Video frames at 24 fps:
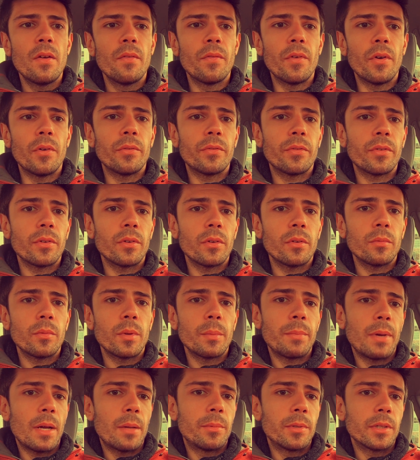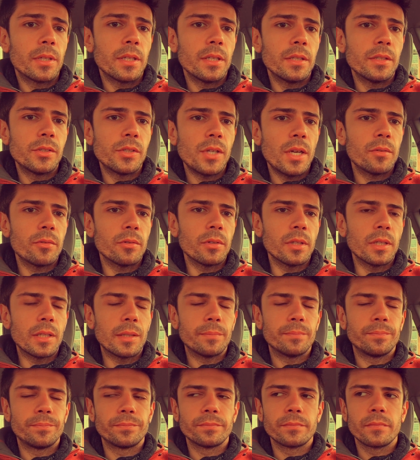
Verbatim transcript: vote for Republican generally.